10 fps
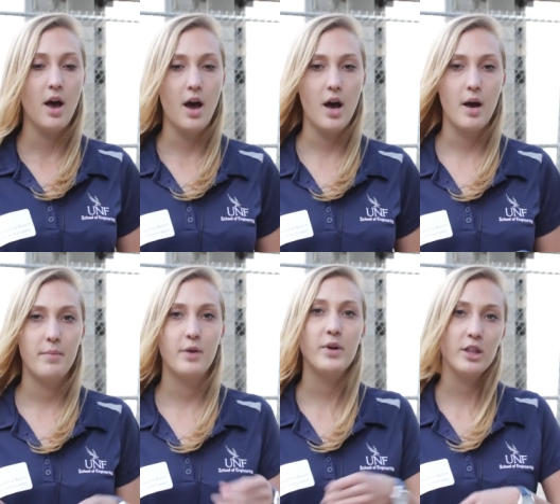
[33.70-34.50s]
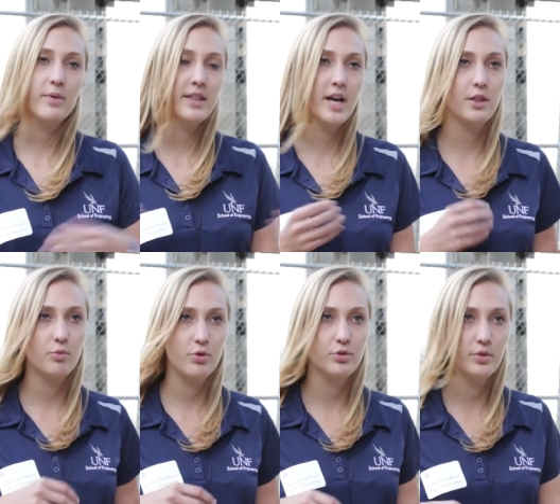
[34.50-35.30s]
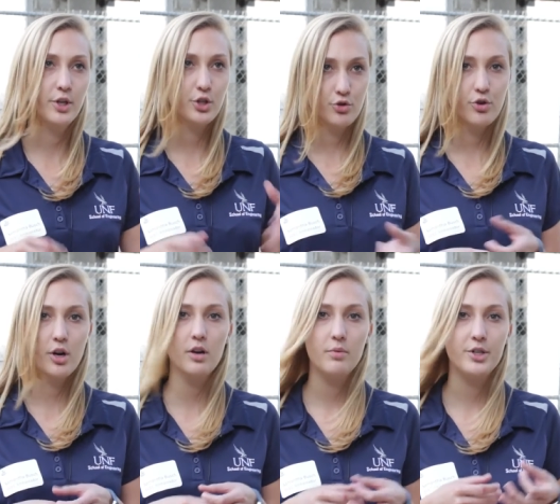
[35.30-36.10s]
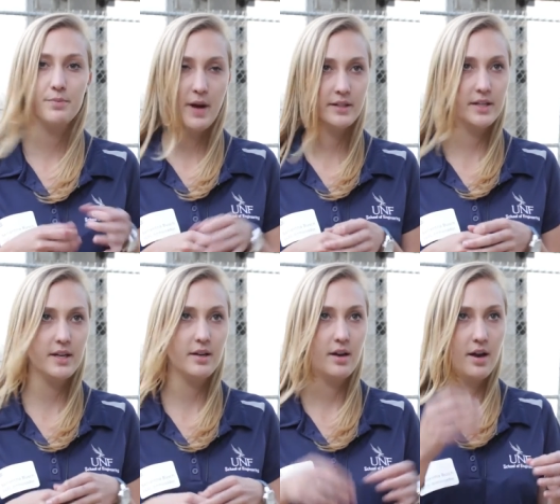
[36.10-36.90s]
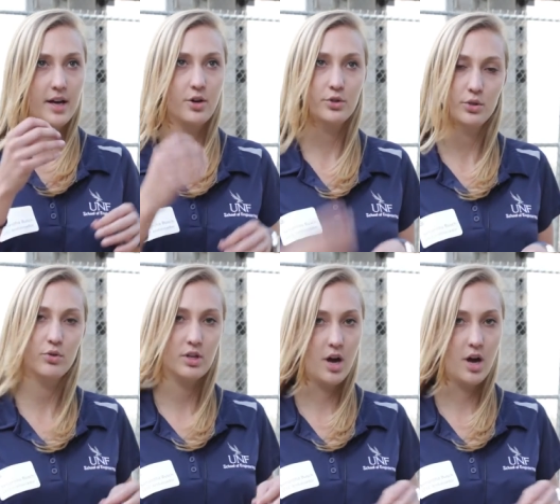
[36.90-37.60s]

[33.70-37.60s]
And we thread that through to an extruder, which melts it and goes through the